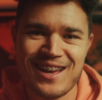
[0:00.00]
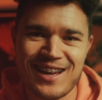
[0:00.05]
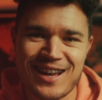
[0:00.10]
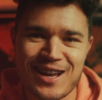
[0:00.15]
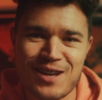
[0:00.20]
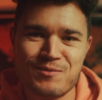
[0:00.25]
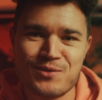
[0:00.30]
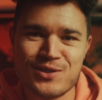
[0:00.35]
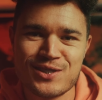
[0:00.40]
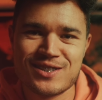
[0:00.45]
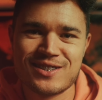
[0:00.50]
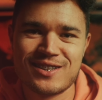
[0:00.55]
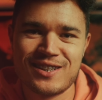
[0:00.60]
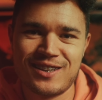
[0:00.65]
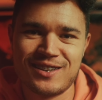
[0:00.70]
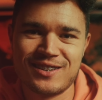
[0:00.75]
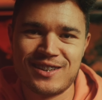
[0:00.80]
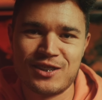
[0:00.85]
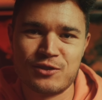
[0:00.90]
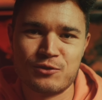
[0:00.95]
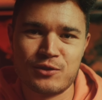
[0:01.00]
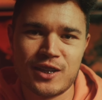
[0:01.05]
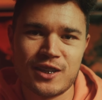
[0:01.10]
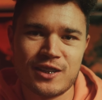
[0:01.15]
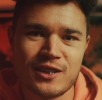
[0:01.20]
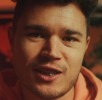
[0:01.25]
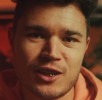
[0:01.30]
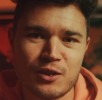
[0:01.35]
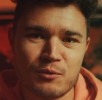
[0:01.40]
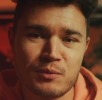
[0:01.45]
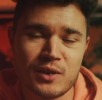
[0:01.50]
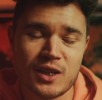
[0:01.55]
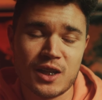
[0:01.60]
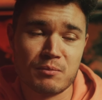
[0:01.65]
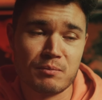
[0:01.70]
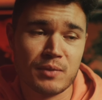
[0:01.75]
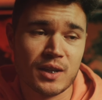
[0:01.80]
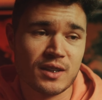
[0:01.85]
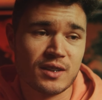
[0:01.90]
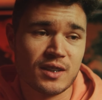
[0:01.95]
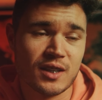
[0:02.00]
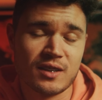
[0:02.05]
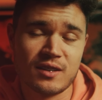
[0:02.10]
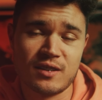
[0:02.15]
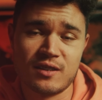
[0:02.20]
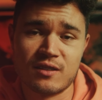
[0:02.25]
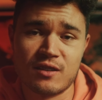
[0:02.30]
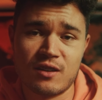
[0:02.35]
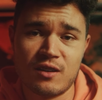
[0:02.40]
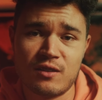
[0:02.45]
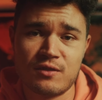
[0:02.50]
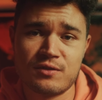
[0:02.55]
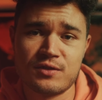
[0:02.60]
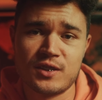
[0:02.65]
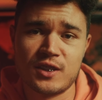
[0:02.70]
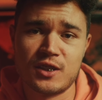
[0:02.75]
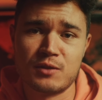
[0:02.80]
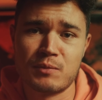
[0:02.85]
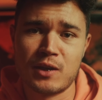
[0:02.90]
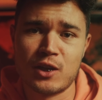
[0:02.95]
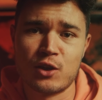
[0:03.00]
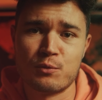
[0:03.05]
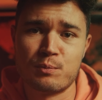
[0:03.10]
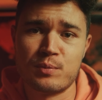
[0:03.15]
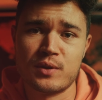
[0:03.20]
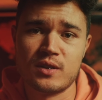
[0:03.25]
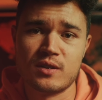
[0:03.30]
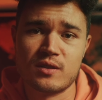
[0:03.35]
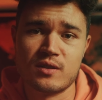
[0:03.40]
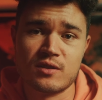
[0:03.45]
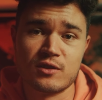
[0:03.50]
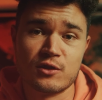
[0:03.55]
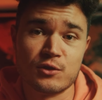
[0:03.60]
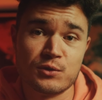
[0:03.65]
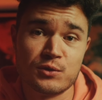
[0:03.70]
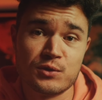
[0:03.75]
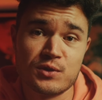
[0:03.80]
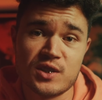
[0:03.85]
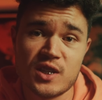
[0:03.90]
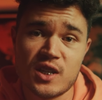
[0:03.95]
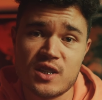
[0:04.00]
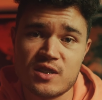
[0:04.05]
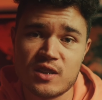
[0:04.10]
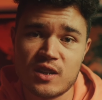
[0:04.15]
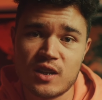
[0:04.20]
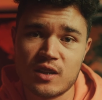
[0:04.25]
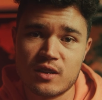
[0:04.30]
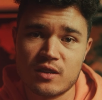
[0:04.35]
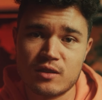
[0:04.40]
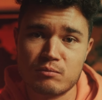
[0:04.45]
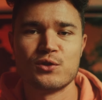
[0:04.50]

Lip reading: I'm just telling that right now, but I bet that in half a year my opinion is going to change again.